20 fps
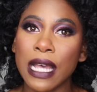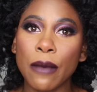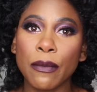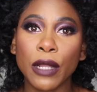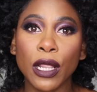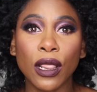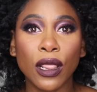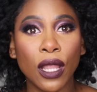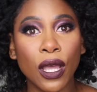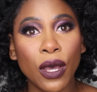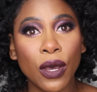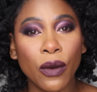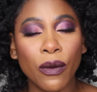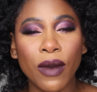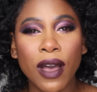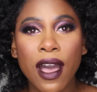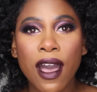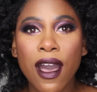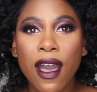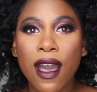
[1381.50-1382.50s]
down
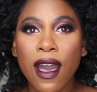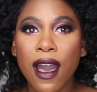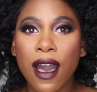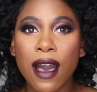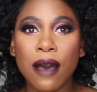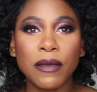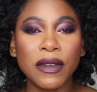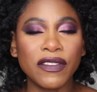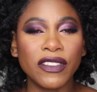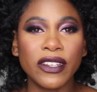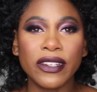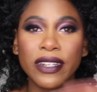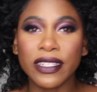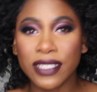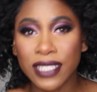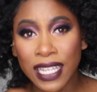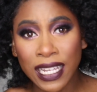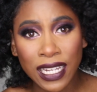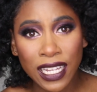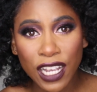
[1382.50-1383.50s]
below if there
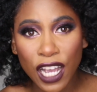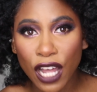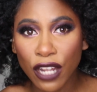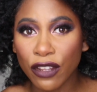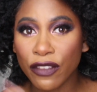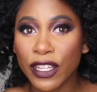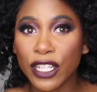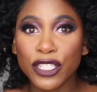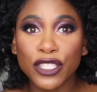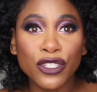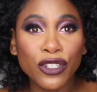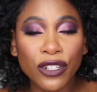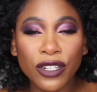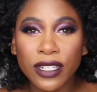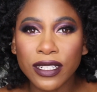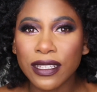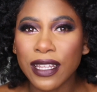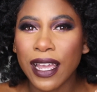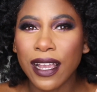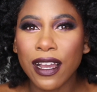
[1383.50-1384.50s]
is any color that
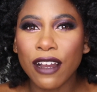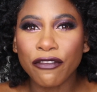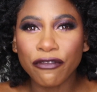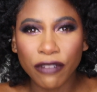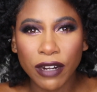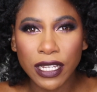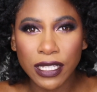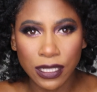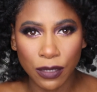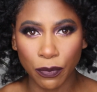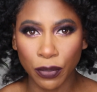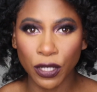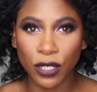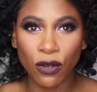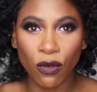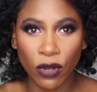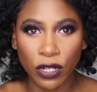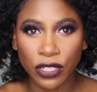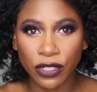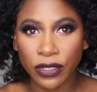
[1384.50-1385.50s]
you're like afraid to
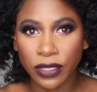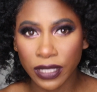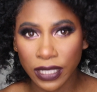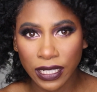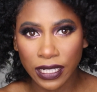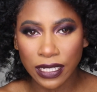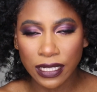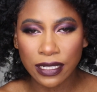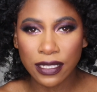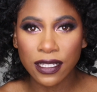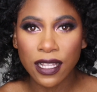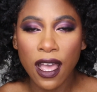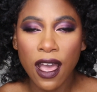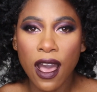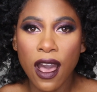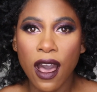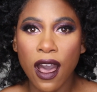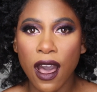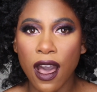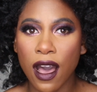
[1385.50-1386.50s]
put on your lids.
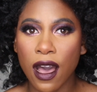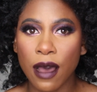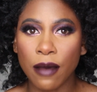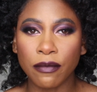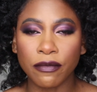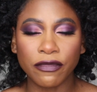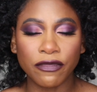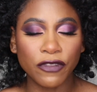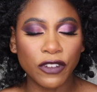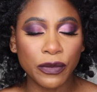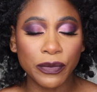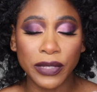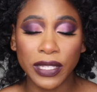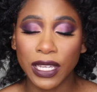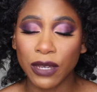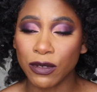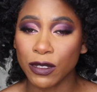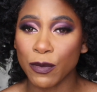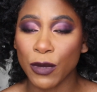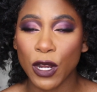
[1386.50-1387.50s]
For me,
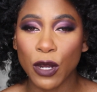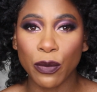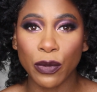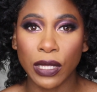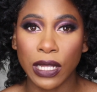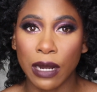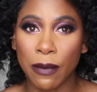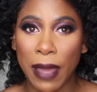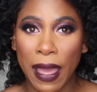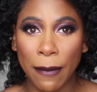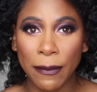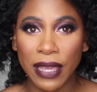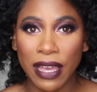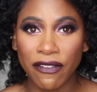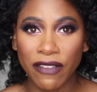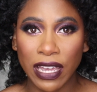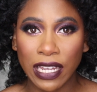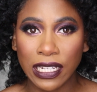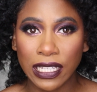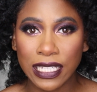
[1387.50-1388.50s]
it was purple, and I'm happy I
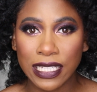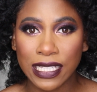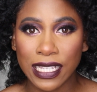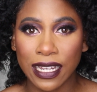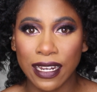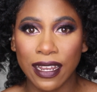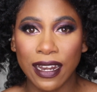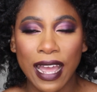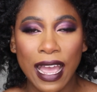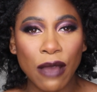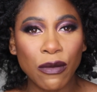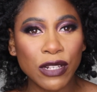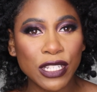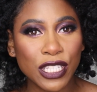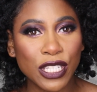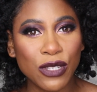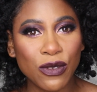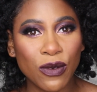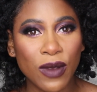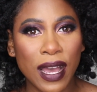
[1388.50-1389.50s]
finally did it. I will
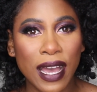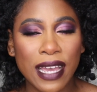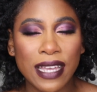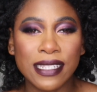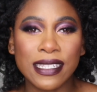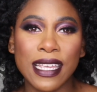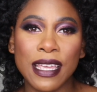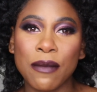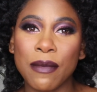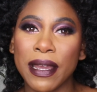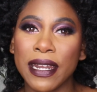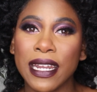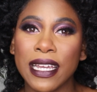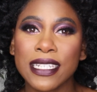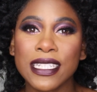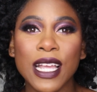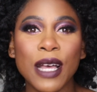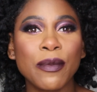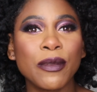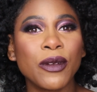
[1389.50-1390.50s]
see you guys in my
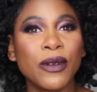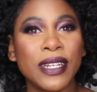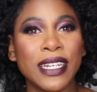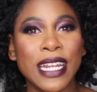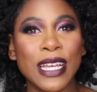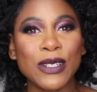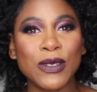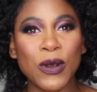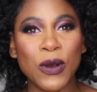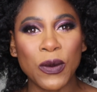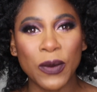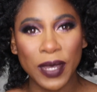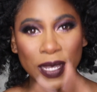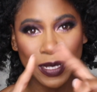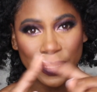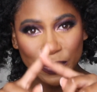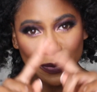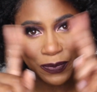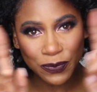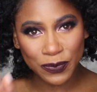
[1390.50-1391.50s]
next upload, and as
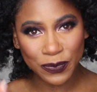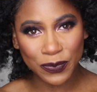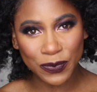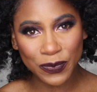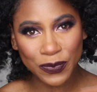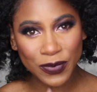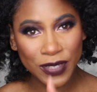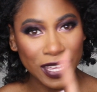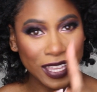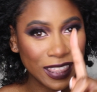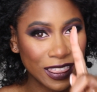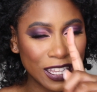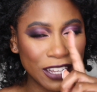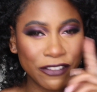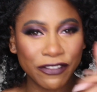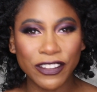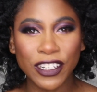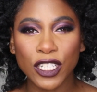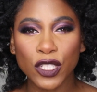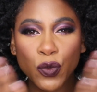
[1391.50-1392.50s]
always, love
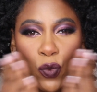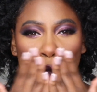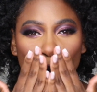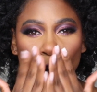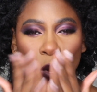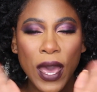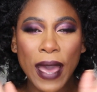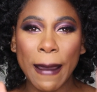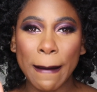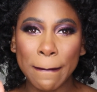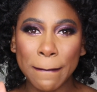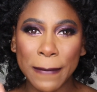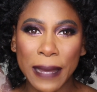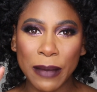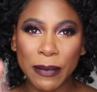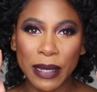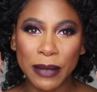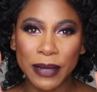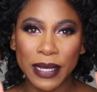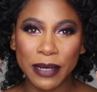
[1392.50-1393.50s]
first. Mwah. Bye,
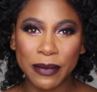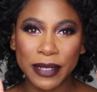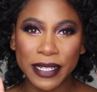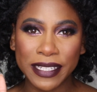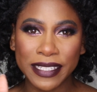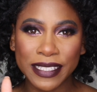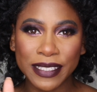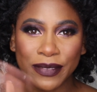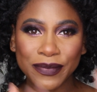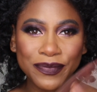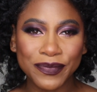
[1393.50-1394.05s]
my babies.